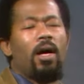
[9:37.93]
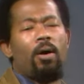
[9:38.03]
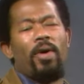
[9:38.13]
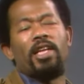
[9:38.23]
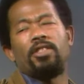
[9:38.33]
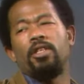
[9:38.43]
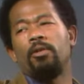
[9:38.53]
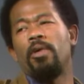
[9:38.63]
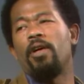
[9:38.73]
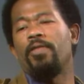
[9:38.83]
writes good
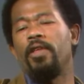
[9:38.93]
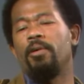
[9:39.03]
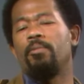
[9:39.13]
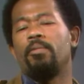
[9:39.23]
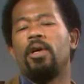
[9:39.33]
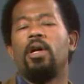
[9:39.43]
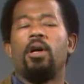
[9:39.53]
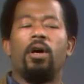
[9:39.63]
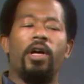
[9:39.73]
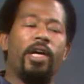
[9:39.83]
about them,
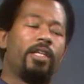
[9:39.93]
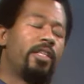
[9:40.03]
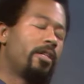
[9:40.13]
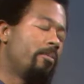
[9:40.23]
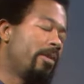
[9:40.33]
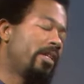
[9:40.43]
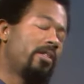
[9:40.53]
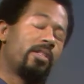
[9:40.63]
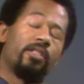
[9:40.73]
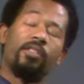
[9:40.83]
are aiding and
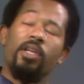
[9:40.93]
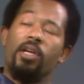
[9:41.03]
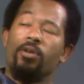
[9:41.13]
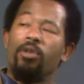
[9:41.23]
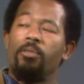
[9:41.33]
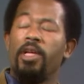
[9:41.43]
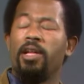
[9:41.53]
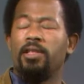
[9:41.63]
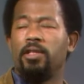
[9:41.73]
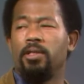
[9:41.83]
abetting this
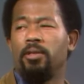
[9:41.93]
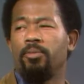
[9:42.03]
criminality.